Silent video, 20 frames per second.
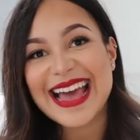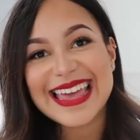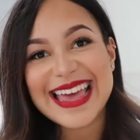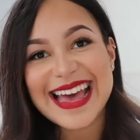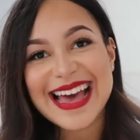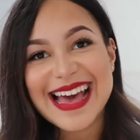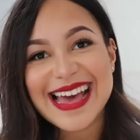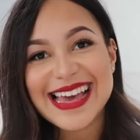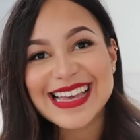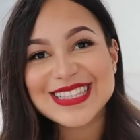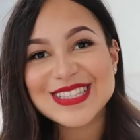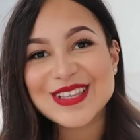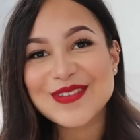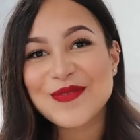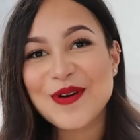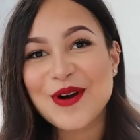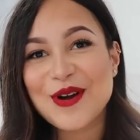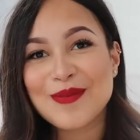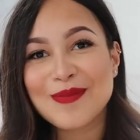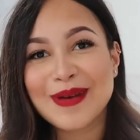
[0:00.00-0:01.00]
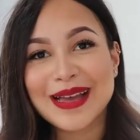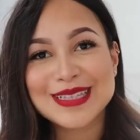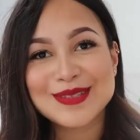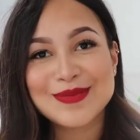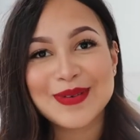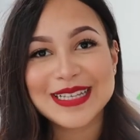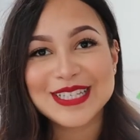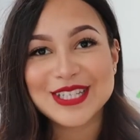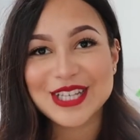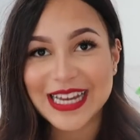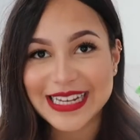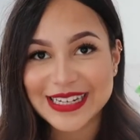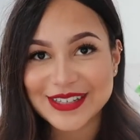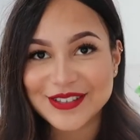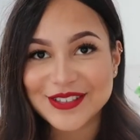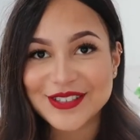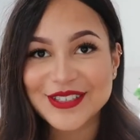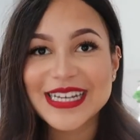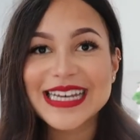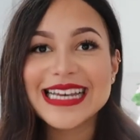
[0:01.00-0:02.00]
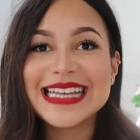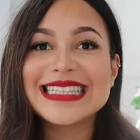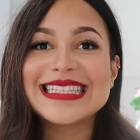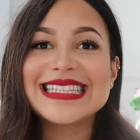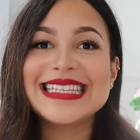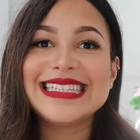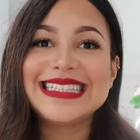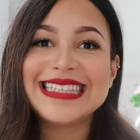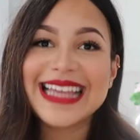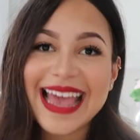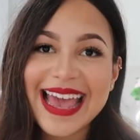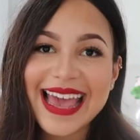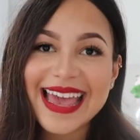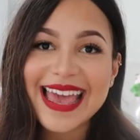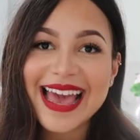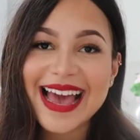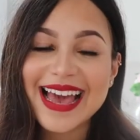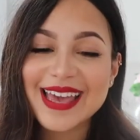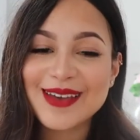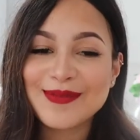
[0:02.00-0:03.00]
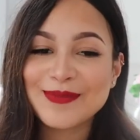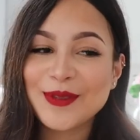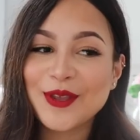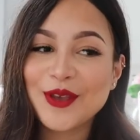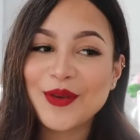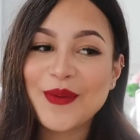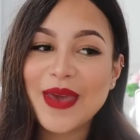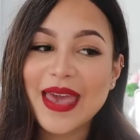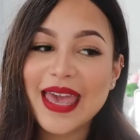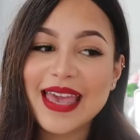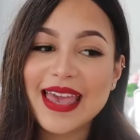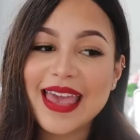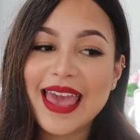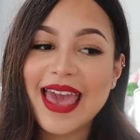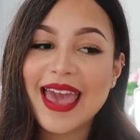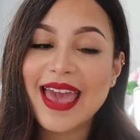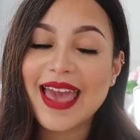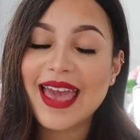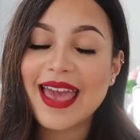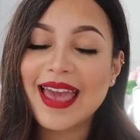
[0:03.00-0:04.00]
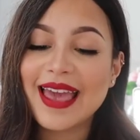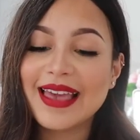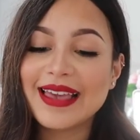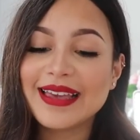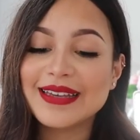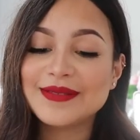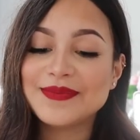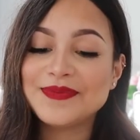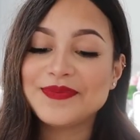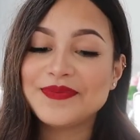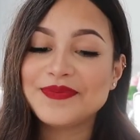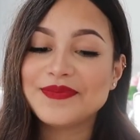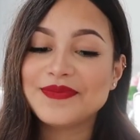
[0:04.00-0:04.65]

Hi guys, welcome back to my channel. Today I am doing a